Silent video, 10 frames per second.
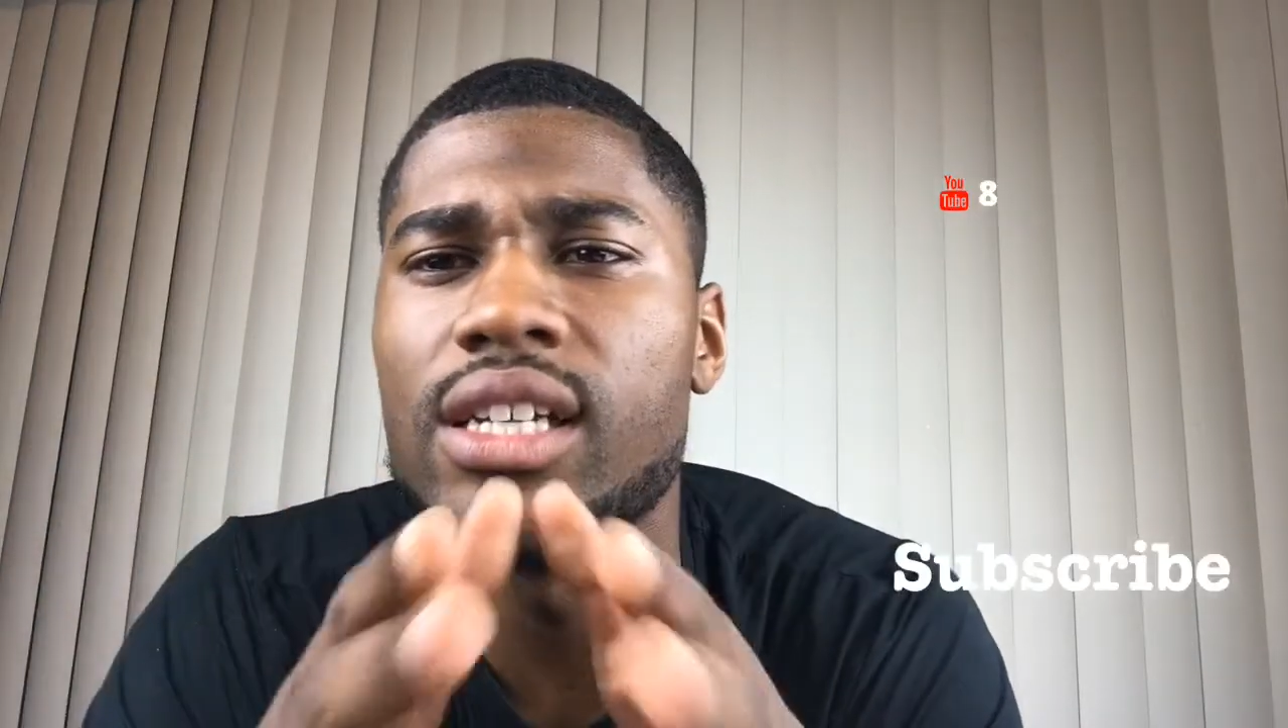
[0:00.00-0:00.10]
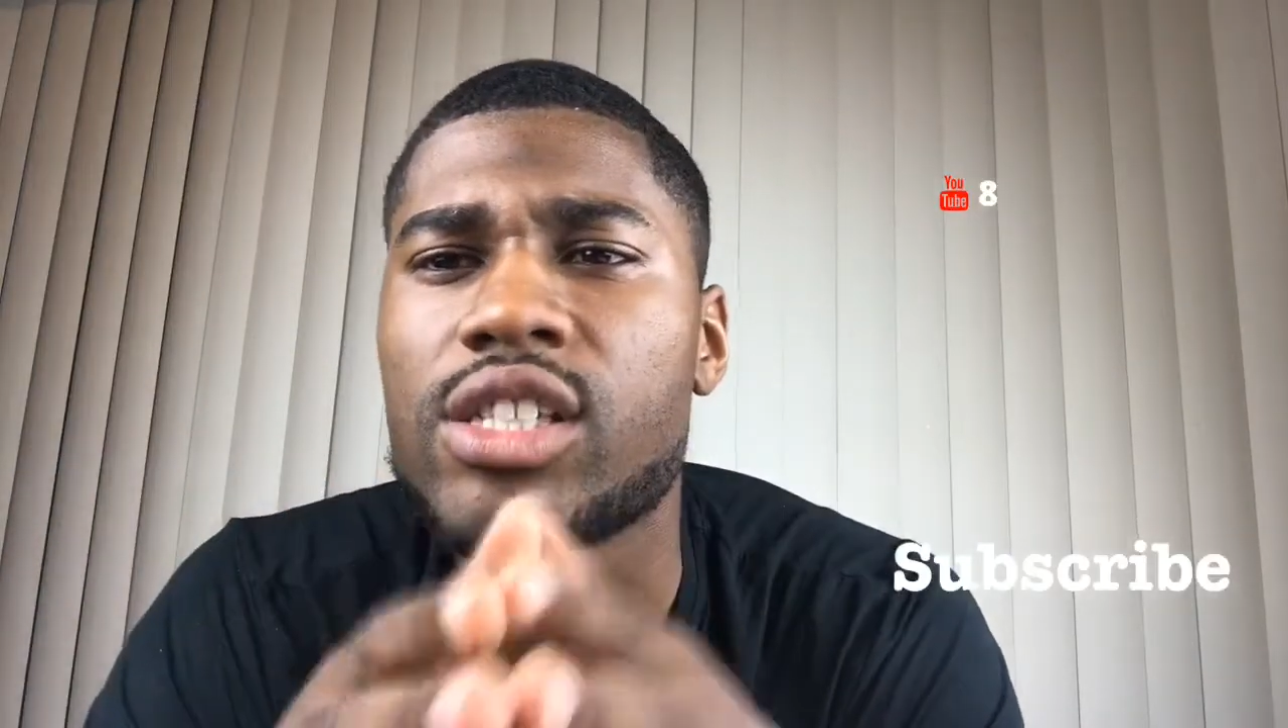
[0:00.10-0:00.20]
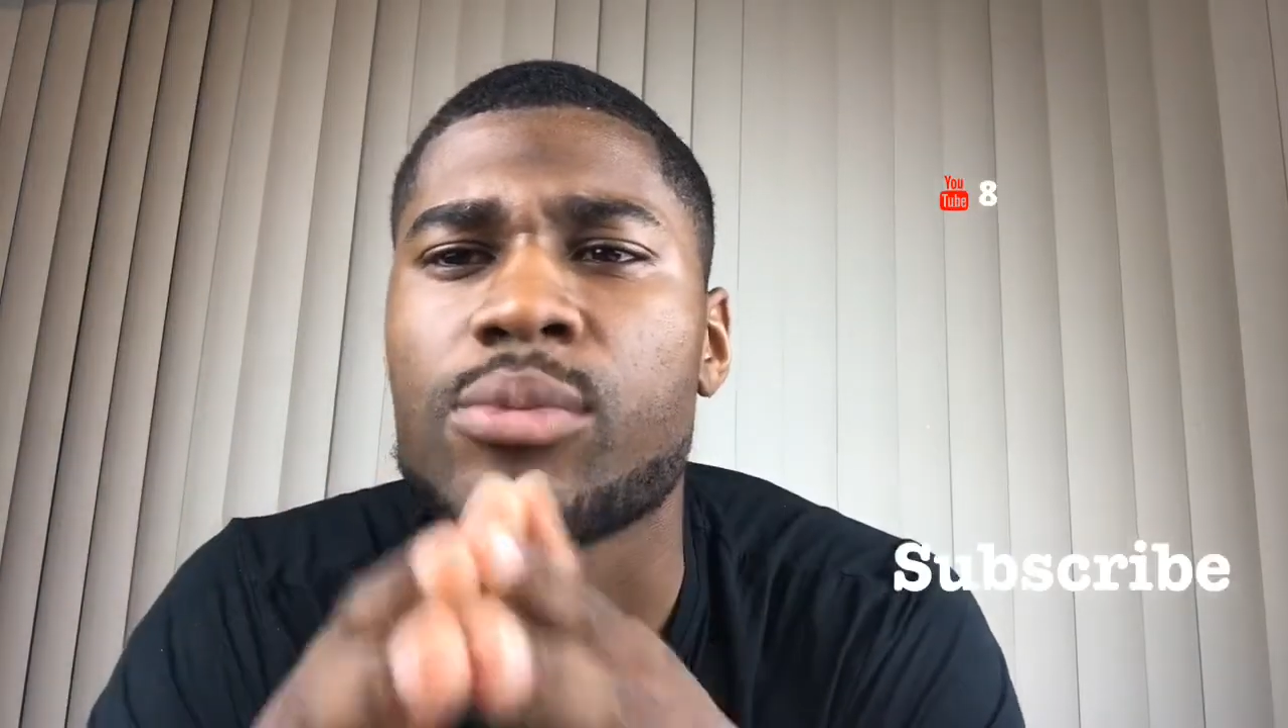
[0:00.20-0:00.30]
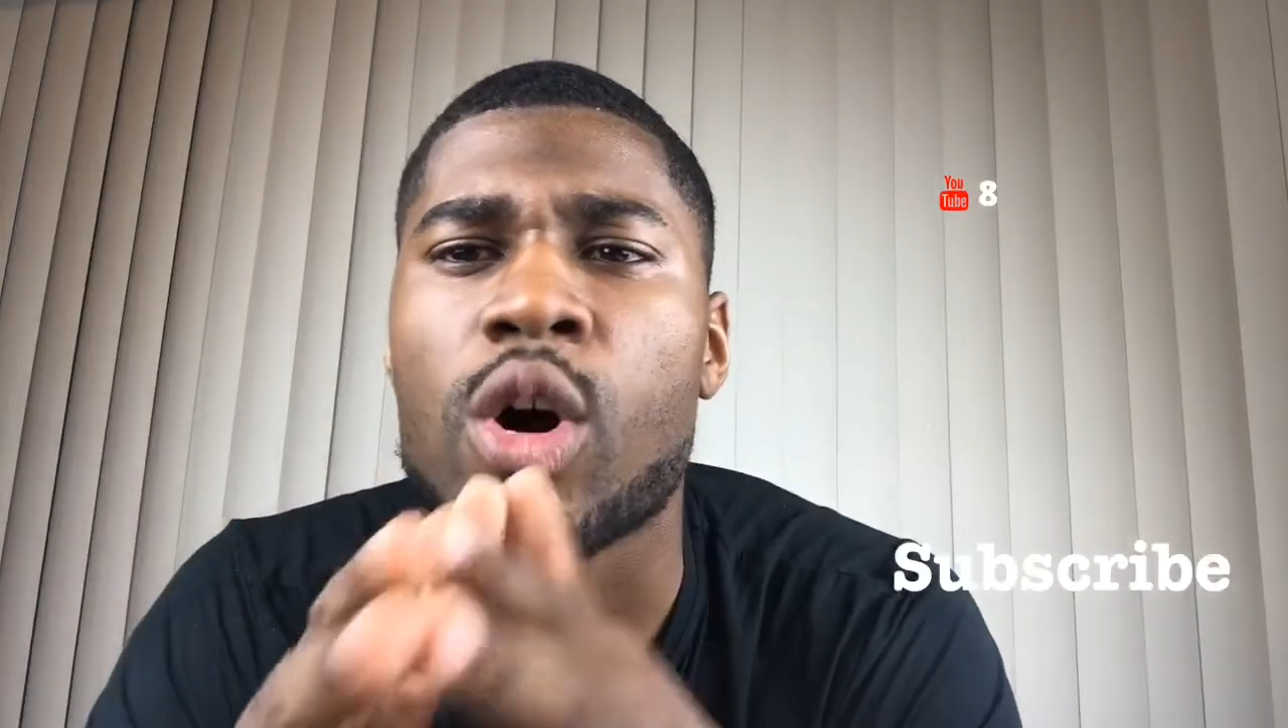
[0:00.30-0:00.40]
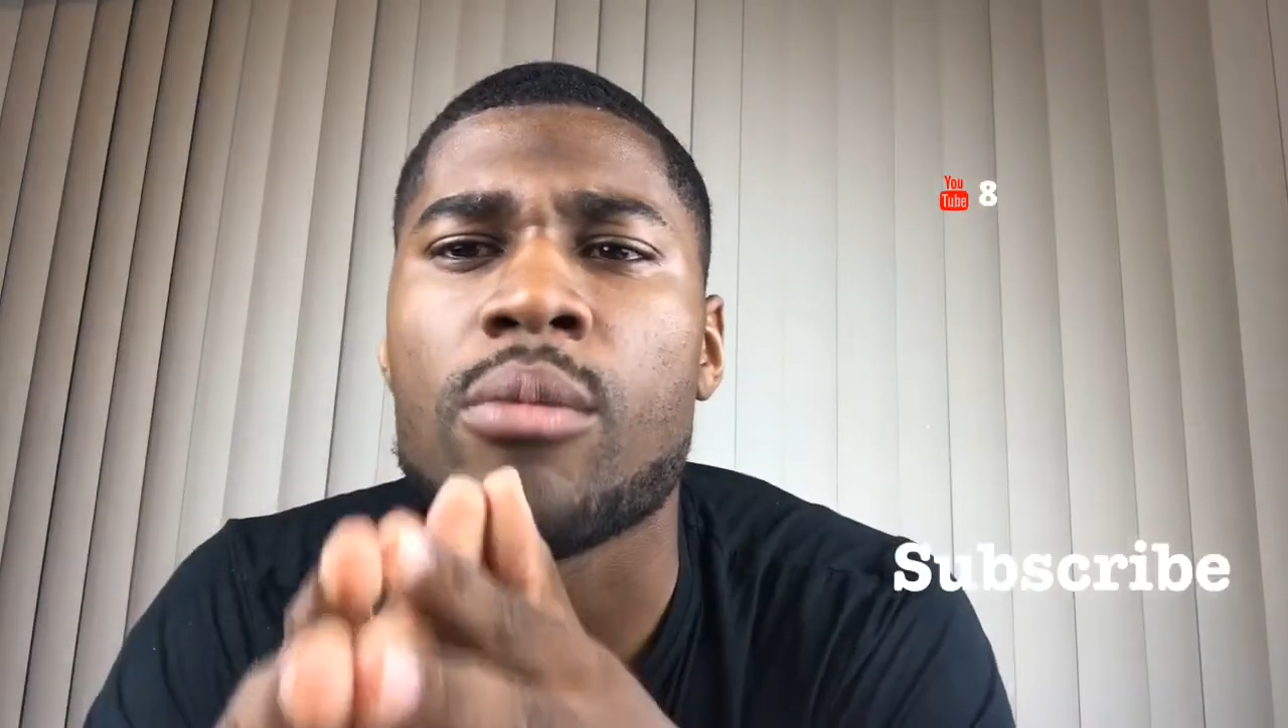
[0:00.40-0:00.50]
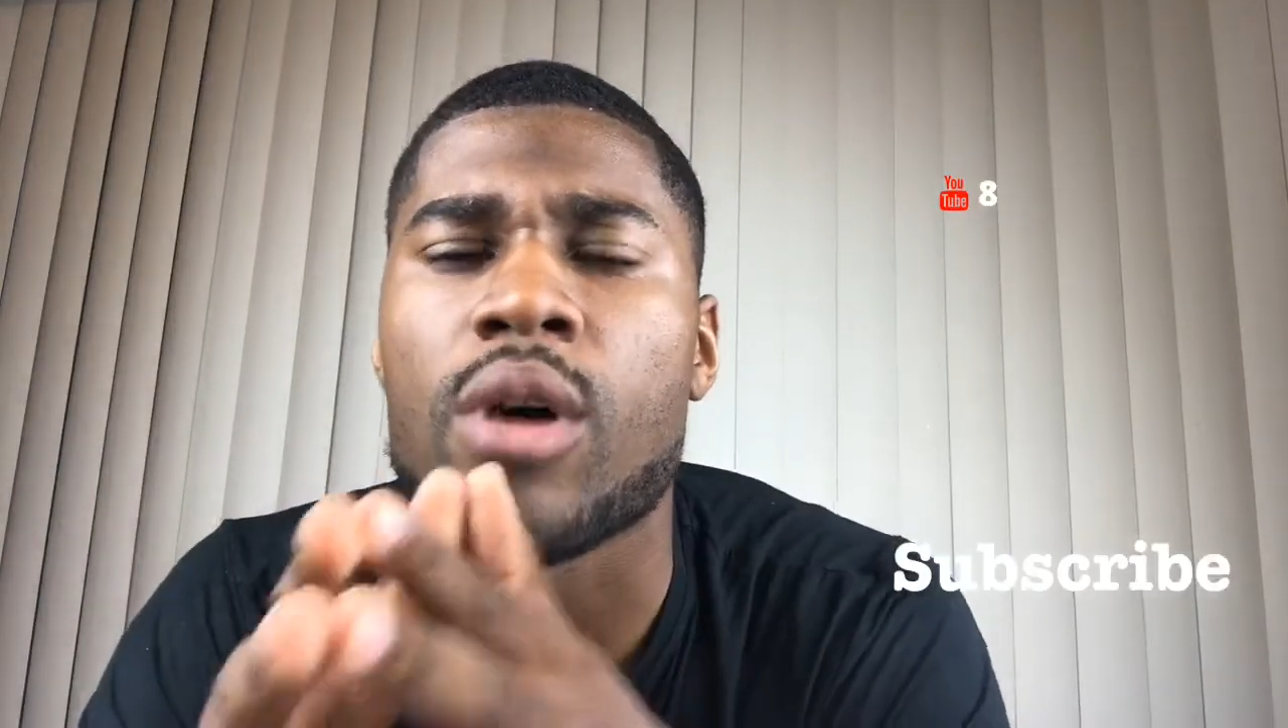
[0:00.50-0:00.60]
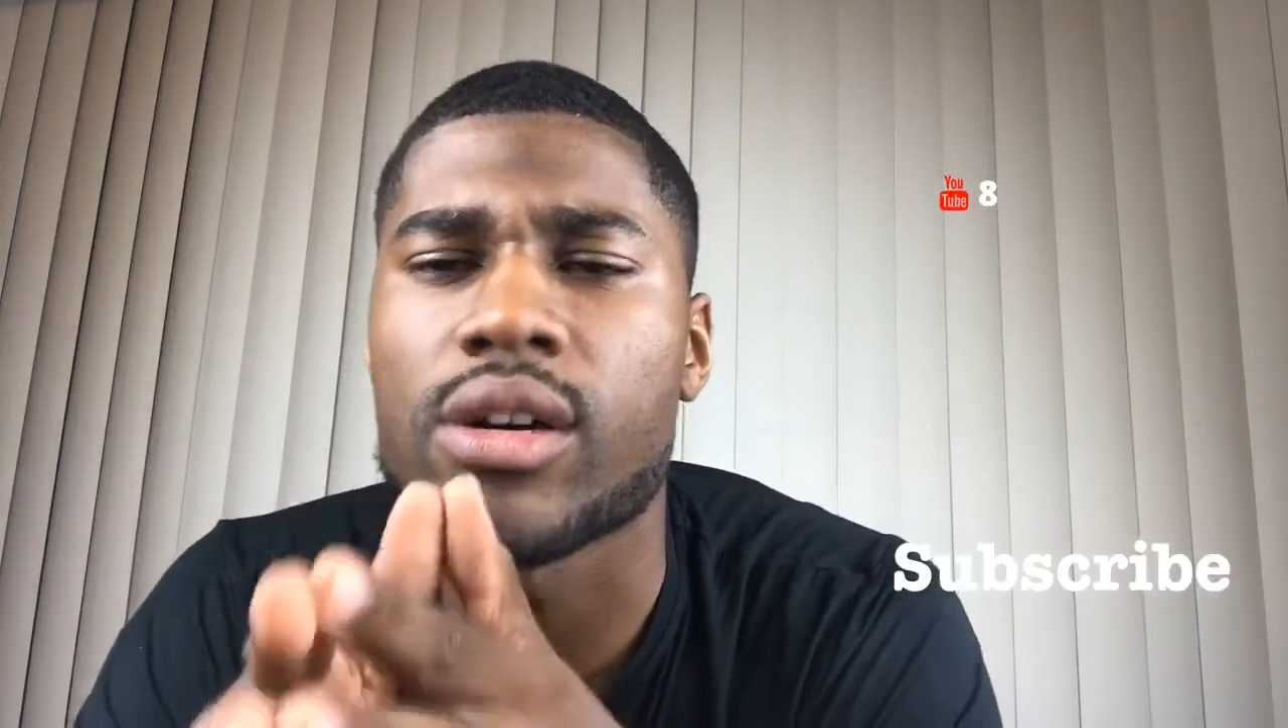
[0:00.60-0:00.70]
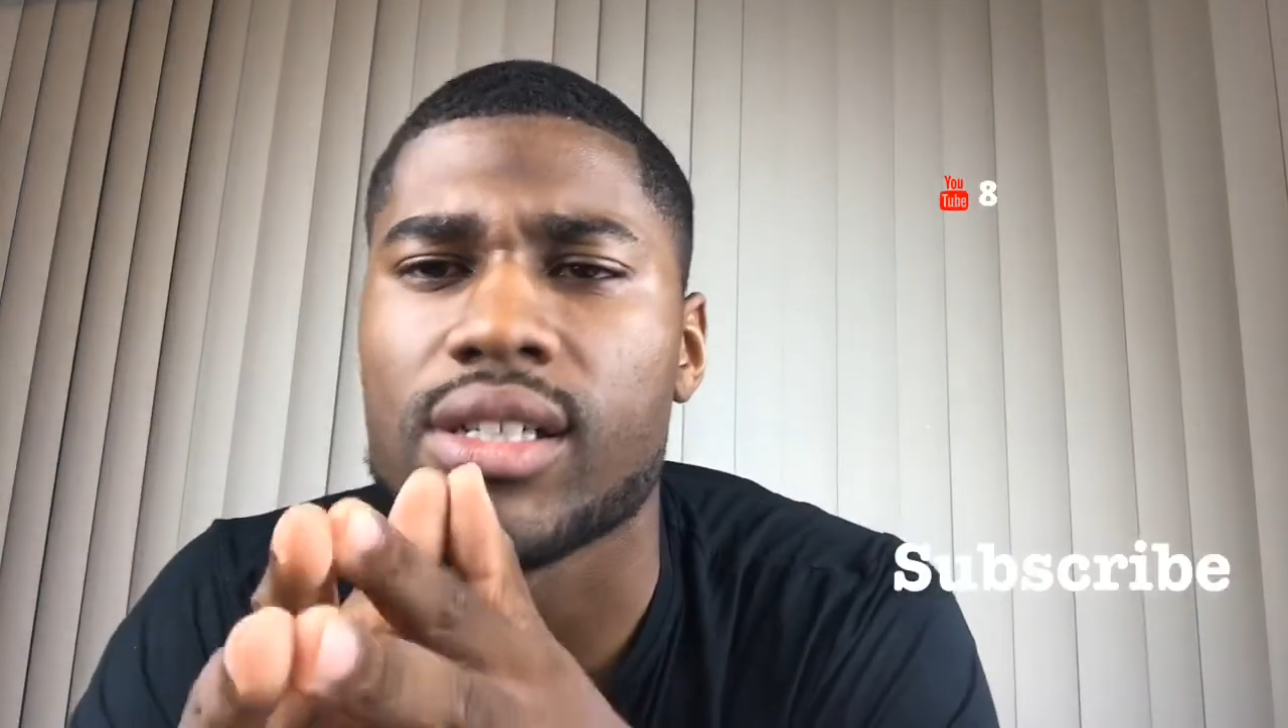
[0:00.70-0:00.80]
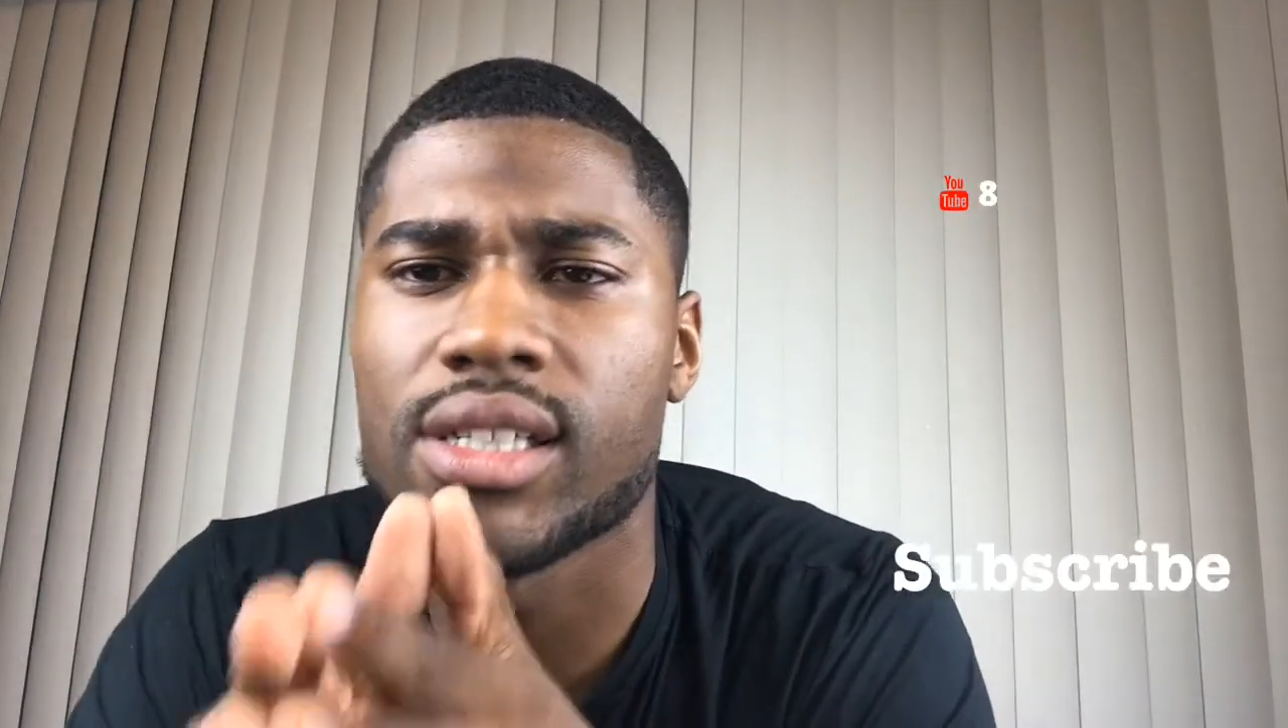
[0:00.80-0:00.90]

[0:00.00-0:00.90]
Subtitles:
these small market